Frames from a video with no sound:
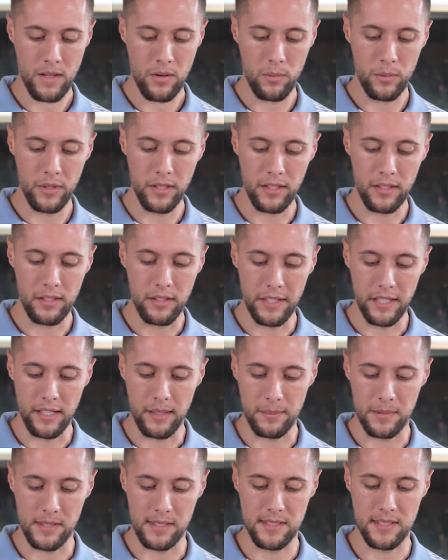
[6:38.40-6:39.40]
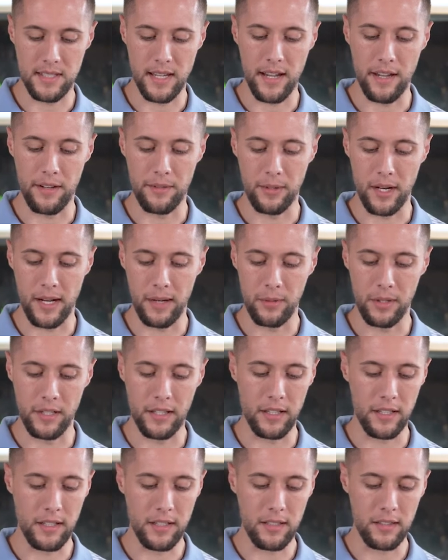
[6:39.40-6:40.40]
We need to clean up this scan, right? We
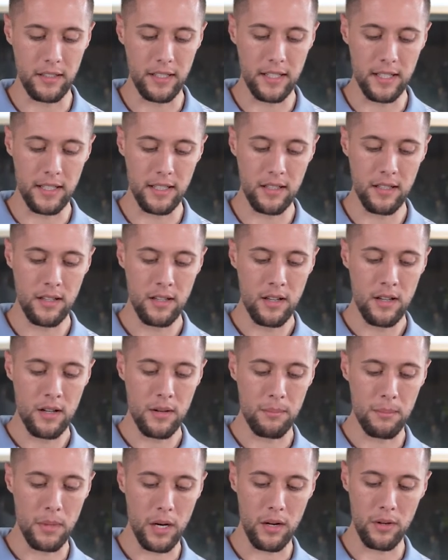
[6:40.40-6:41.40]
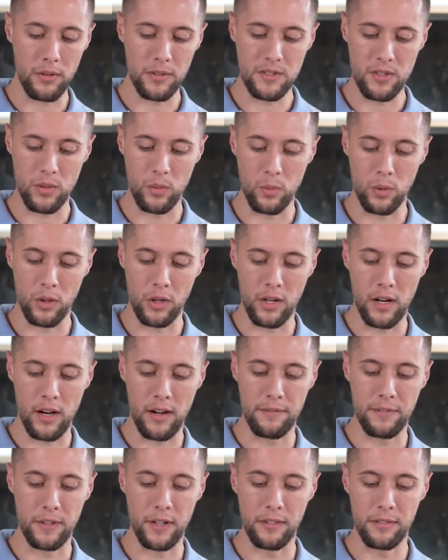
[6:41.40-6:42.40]
need a clean model to work
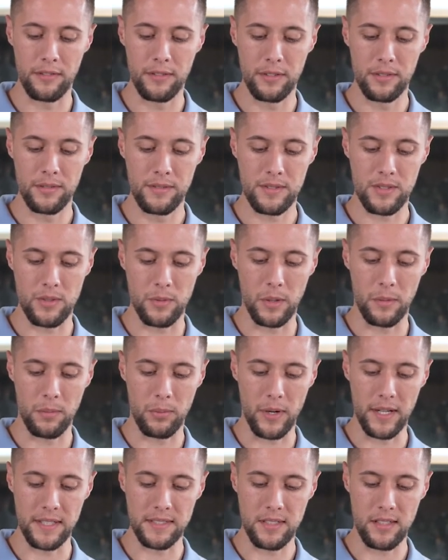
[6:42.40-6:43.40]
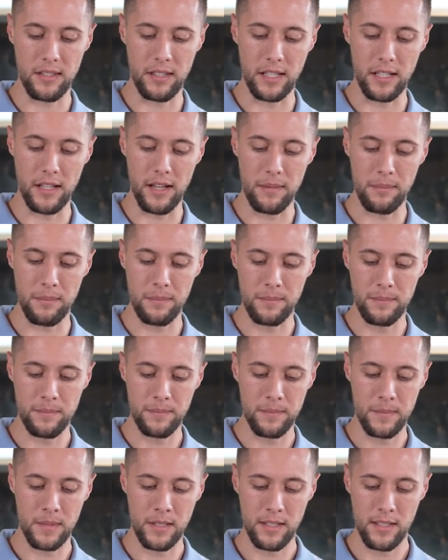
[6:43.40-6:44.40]
off of. So we press clean up,
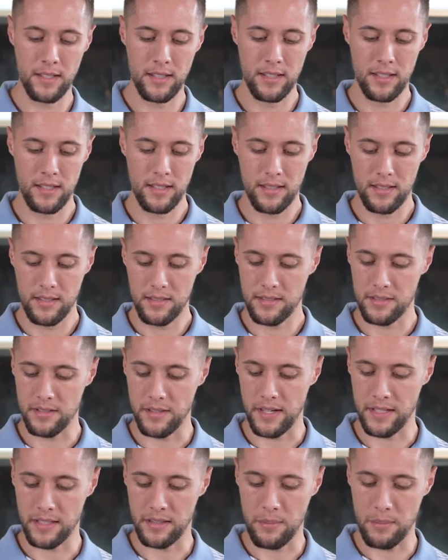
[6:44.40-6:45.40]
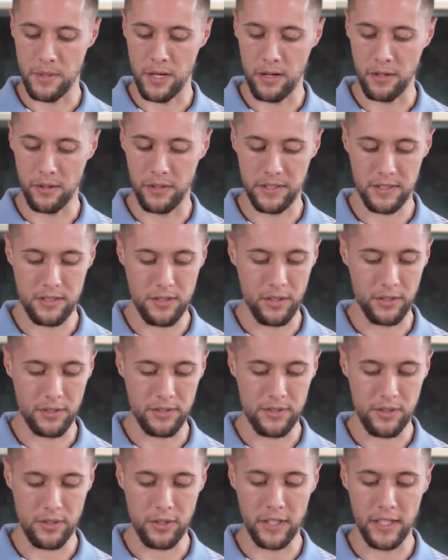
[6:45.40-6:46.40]
select the model, it
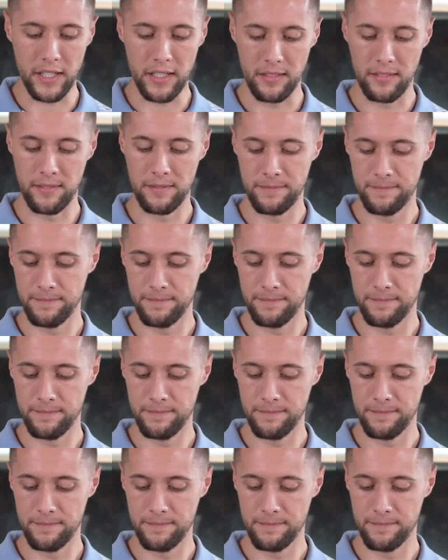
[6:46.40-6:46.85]
turns green.